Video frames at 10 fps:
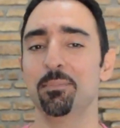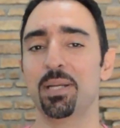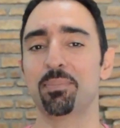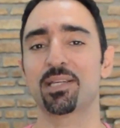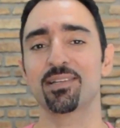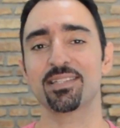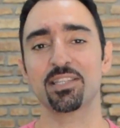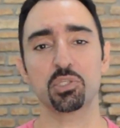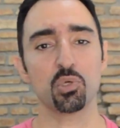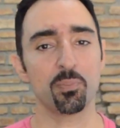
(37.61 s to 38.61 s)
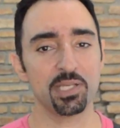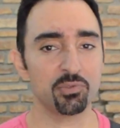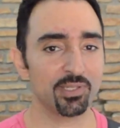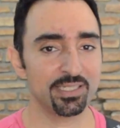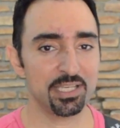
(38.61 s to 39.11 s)
but because the
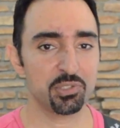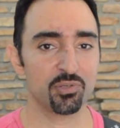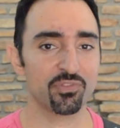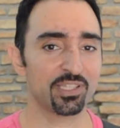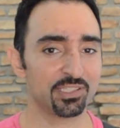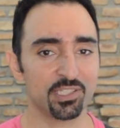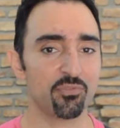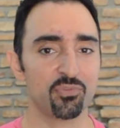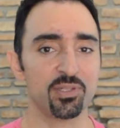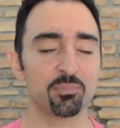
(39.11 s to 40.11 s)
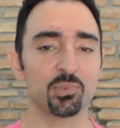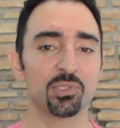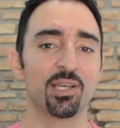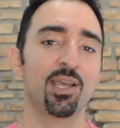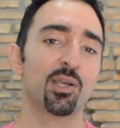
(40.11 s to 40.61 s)
geometric nature of the guitar
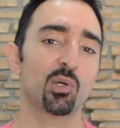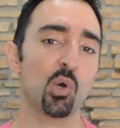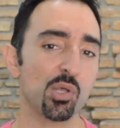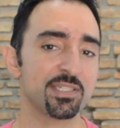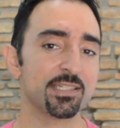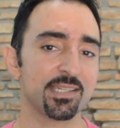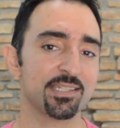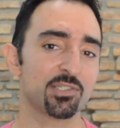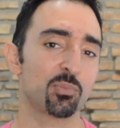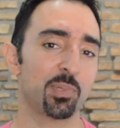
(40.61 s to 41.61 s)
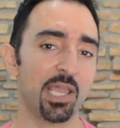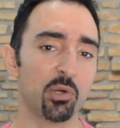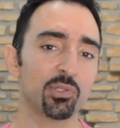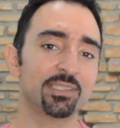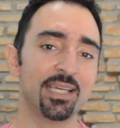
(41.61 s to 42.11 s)
fretboard causes us to
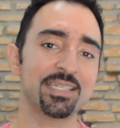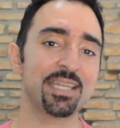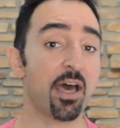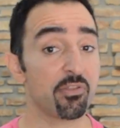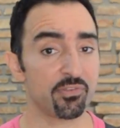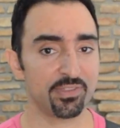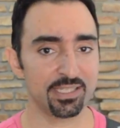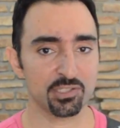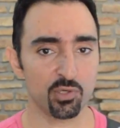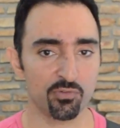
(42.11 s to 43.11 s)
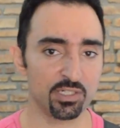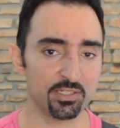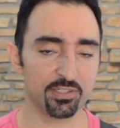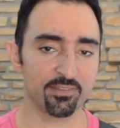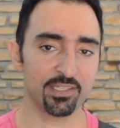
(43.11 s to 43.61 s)
prioritize other things over
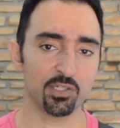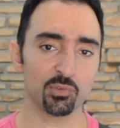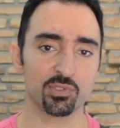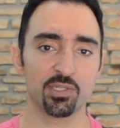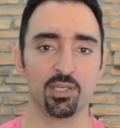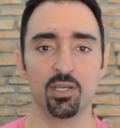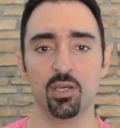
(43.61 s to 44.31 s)
learning the notes.